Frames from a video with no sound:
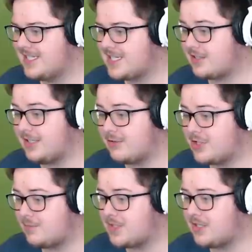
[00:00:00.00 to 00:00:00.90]
So
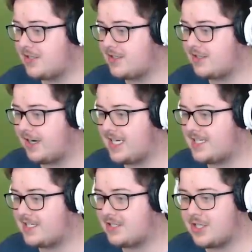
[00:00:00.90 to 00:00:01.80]
Hilltop Zone I
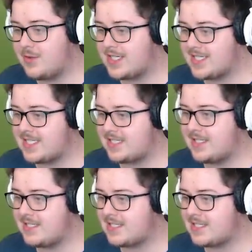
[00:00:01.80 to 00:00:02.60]
didn't know existed.